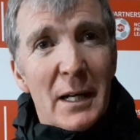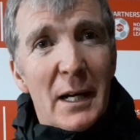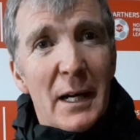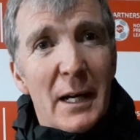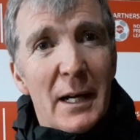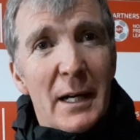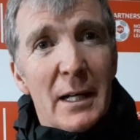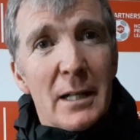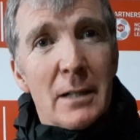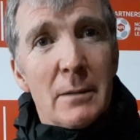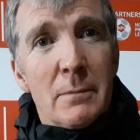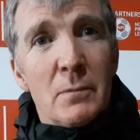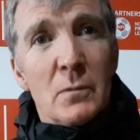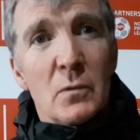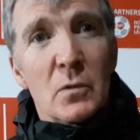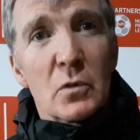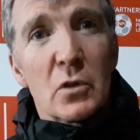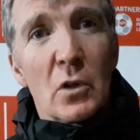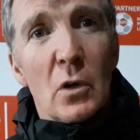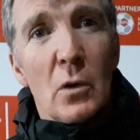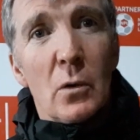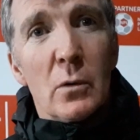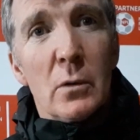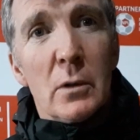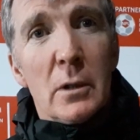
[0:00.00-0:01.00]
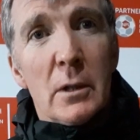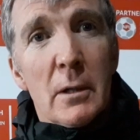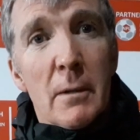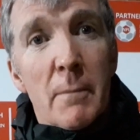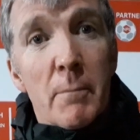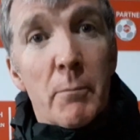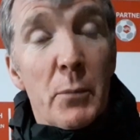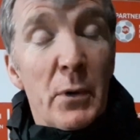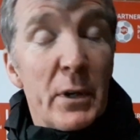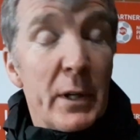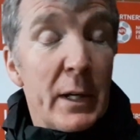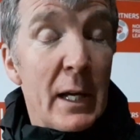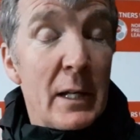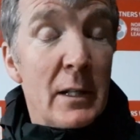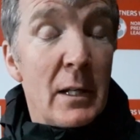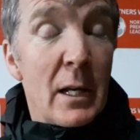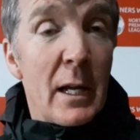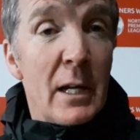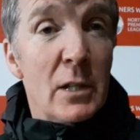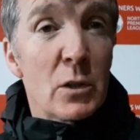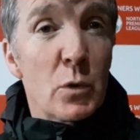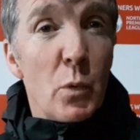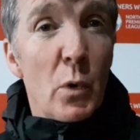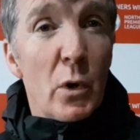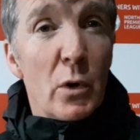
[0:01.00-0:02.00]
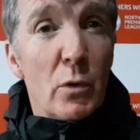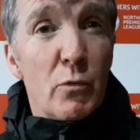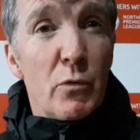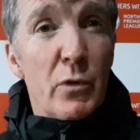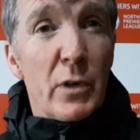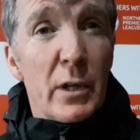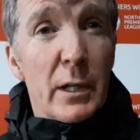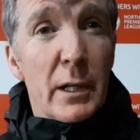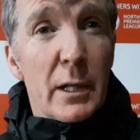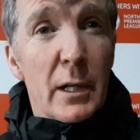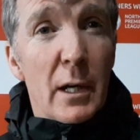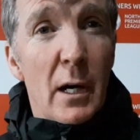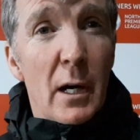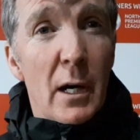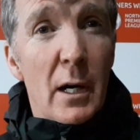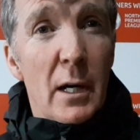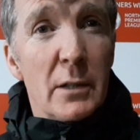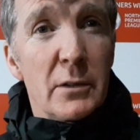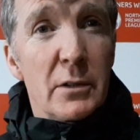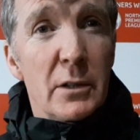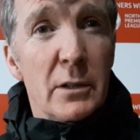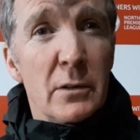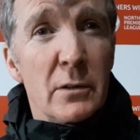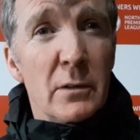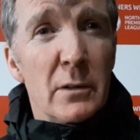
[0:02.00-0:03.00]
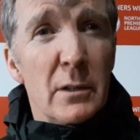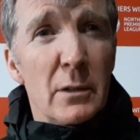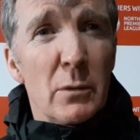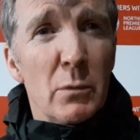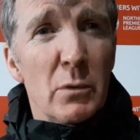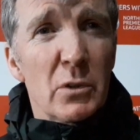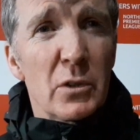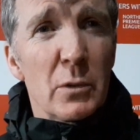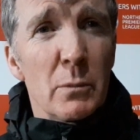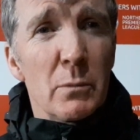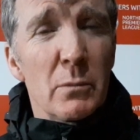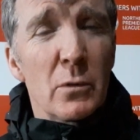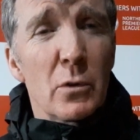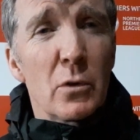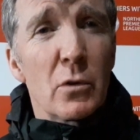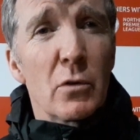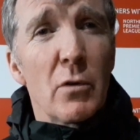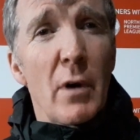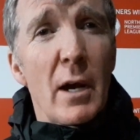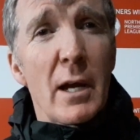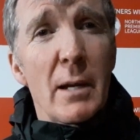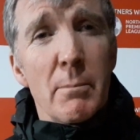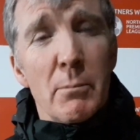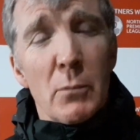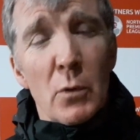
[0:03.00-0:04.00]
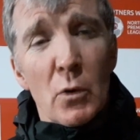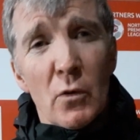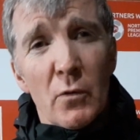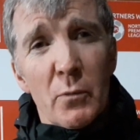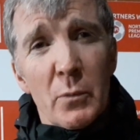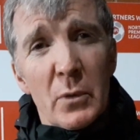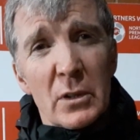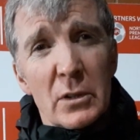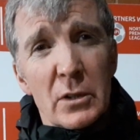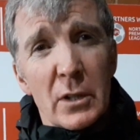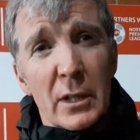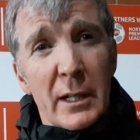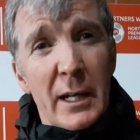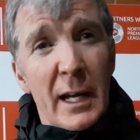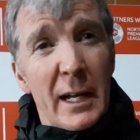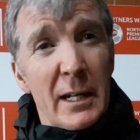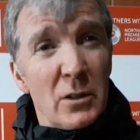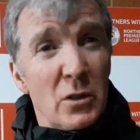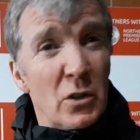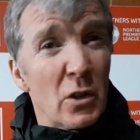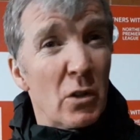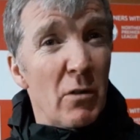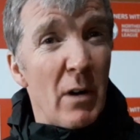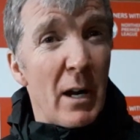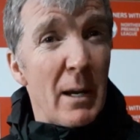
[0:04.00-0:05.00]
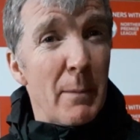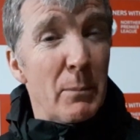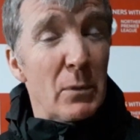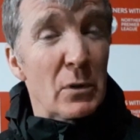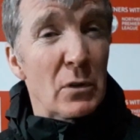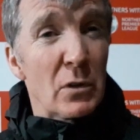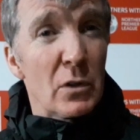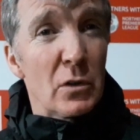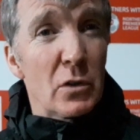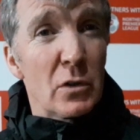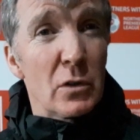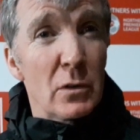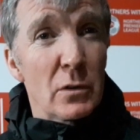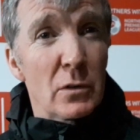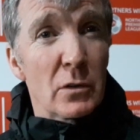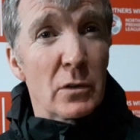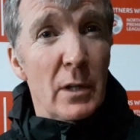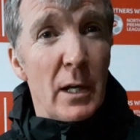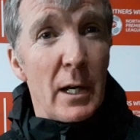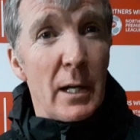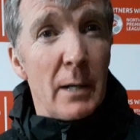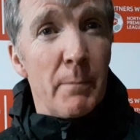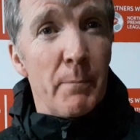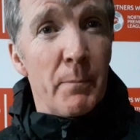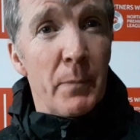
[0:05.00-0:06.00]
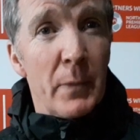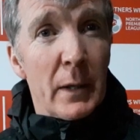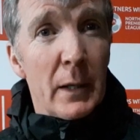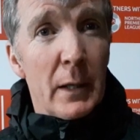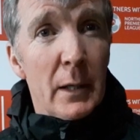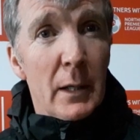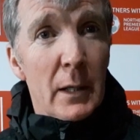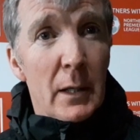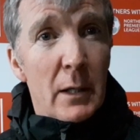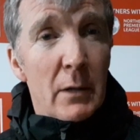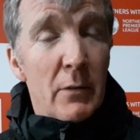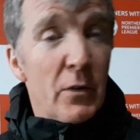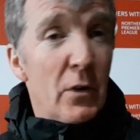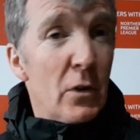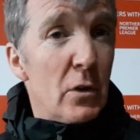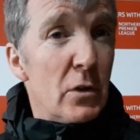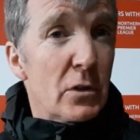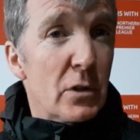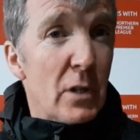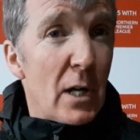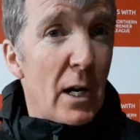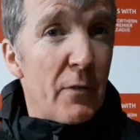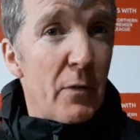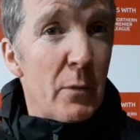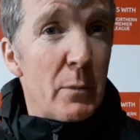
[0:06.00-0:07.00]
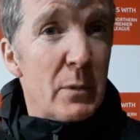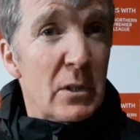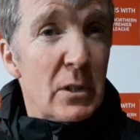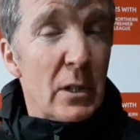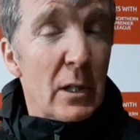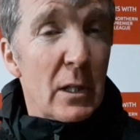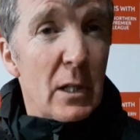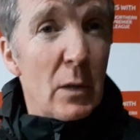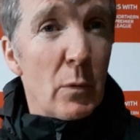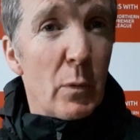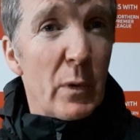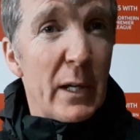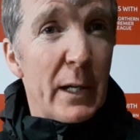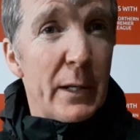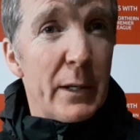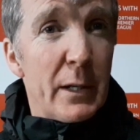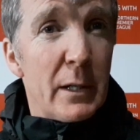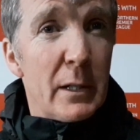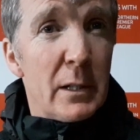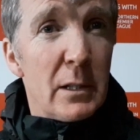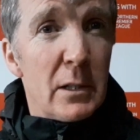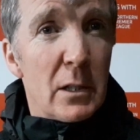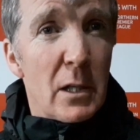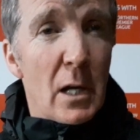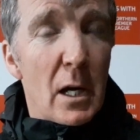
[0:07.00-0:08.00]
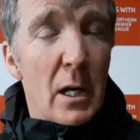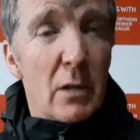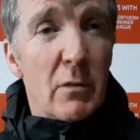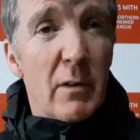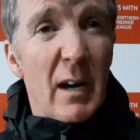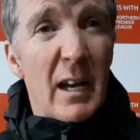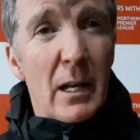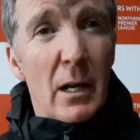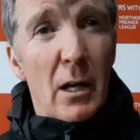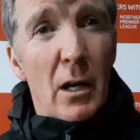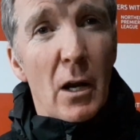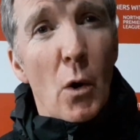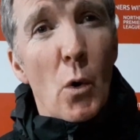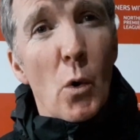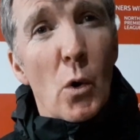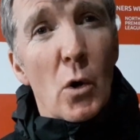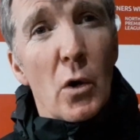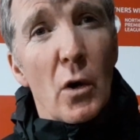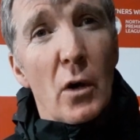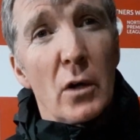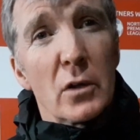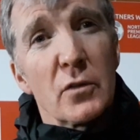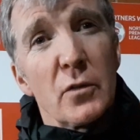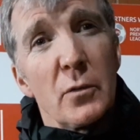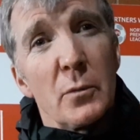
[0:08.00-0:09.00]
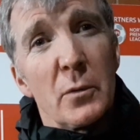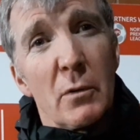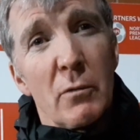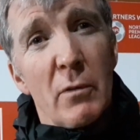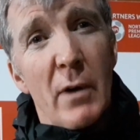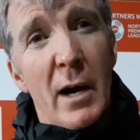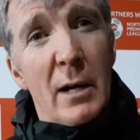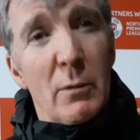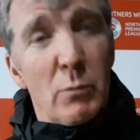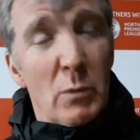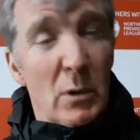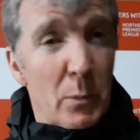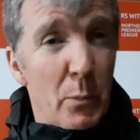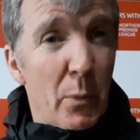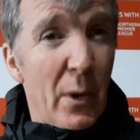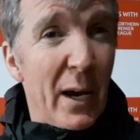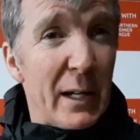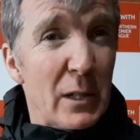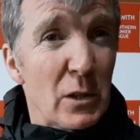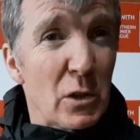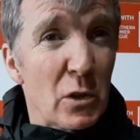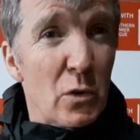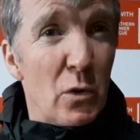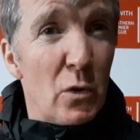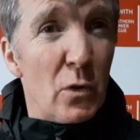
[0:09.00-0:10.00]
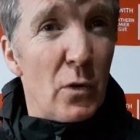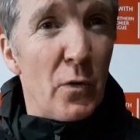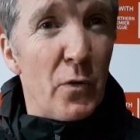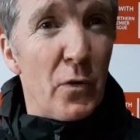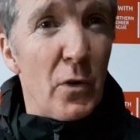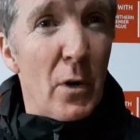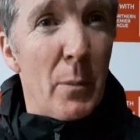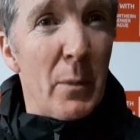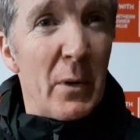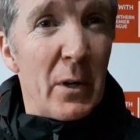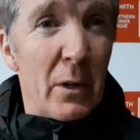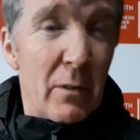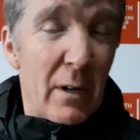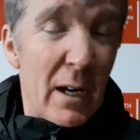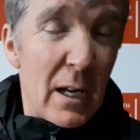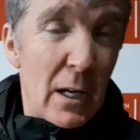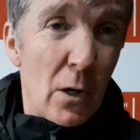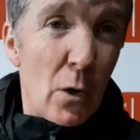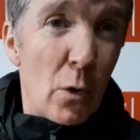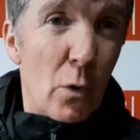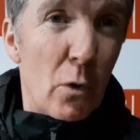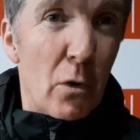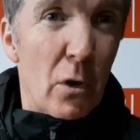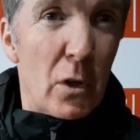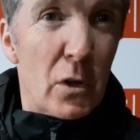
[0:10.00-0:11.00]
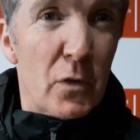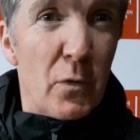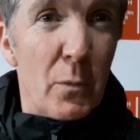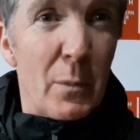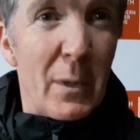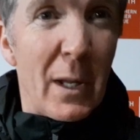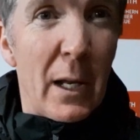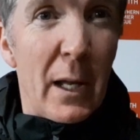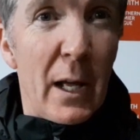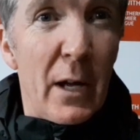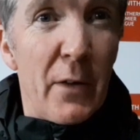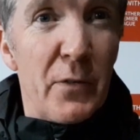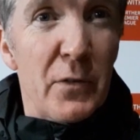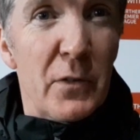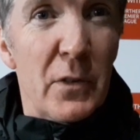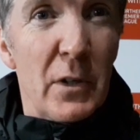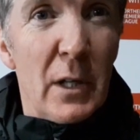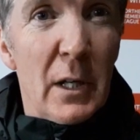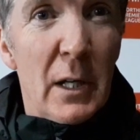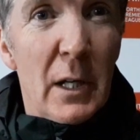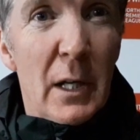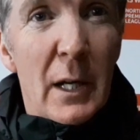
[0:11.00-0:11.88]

Um, so but again, the lads worked really hard. In there was some great movement to get into great positions. Um, first half in particular, we had a, a great low cross from the right with Pratty score from, and a great low cross from the left.